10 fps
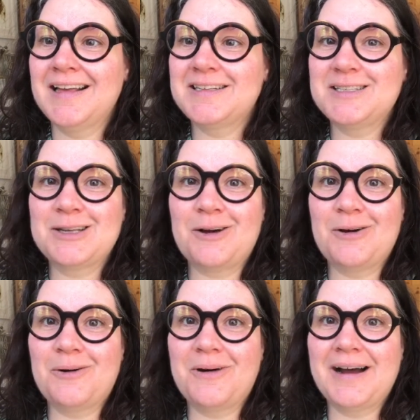
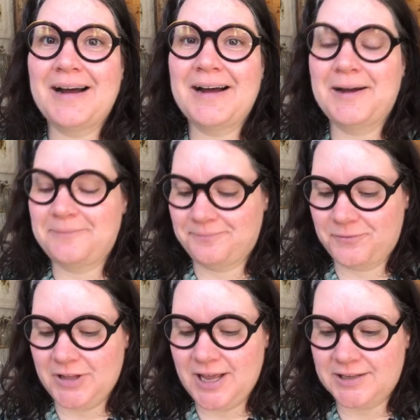So
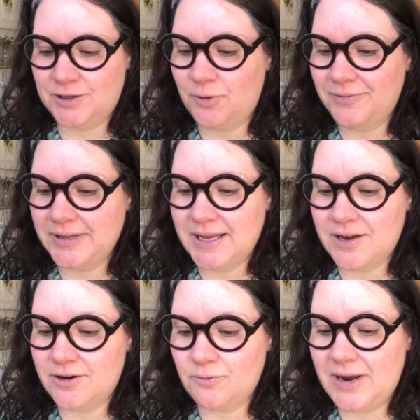yes, hopefully
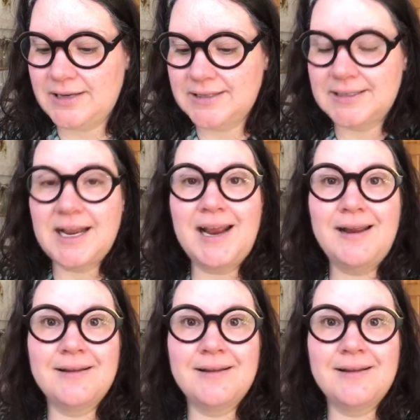here Wednesday.